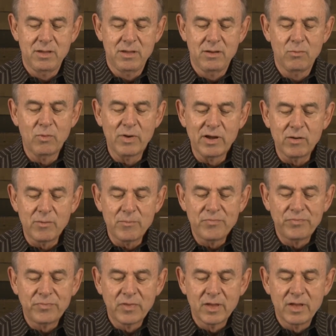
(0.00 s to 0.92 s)
Well,
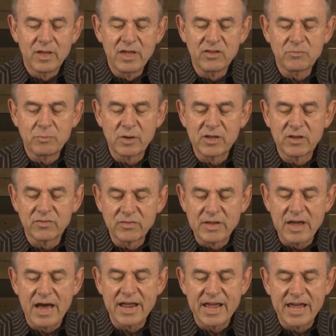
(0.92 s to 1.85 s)
it's because
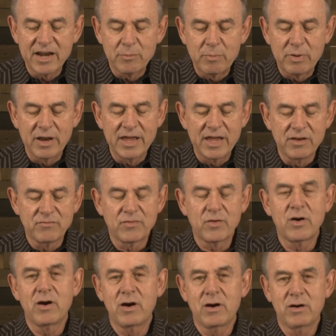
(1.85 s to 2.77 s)
God had a plan for
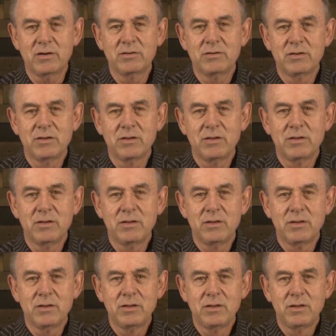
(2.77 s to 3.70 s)
her.
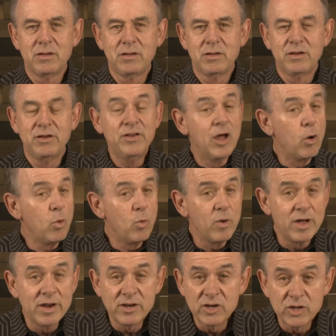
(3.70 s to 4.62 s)
No
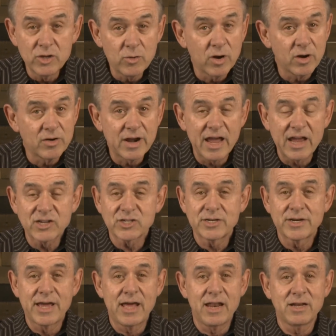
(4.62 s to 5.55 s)
one knew her
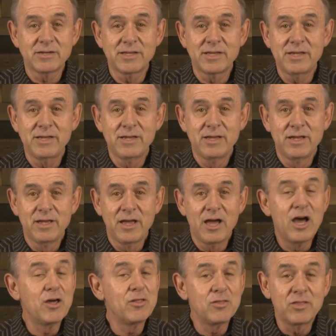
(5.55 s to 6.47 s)
nationality
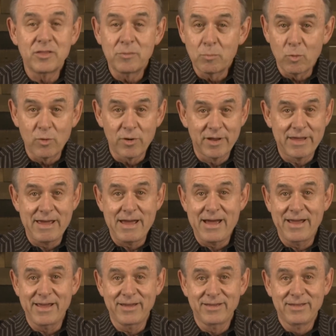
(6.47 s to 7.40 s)
other than Mordecai.
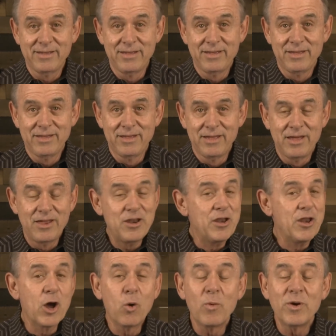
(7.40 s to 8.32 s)

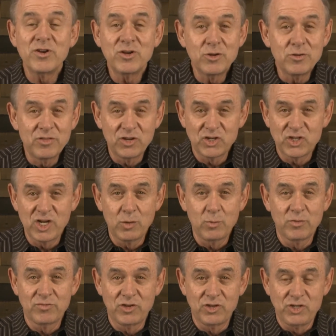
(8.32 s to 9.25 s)
No one knew that she
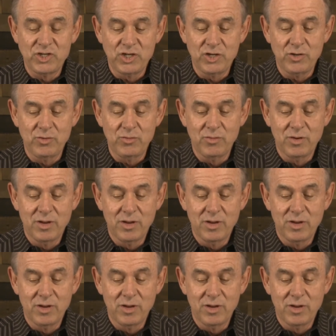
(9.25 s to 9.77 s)
was a Jew.